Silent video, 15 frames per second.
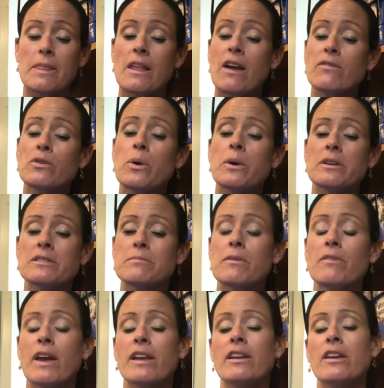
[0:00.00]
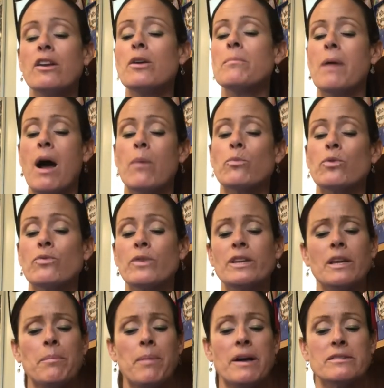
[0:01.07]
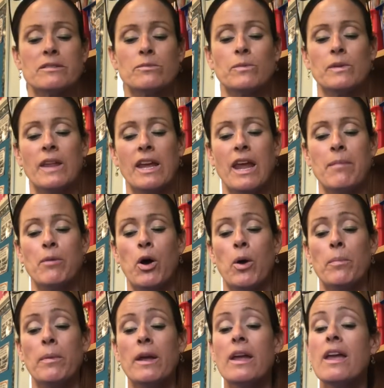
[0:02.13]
Of course, Miranda and her mom were really puzzled when they came home